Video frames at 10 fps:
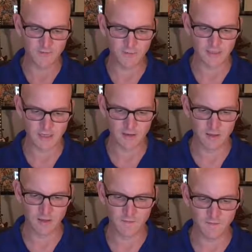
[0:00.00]
went down
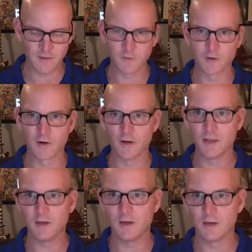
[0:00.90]
on
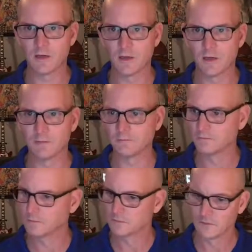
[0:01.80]
February. A
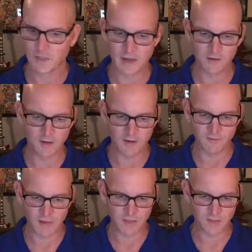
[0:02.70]
lot of great
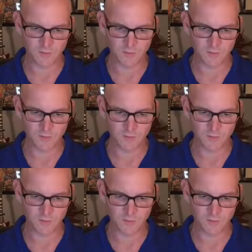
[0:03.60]
events.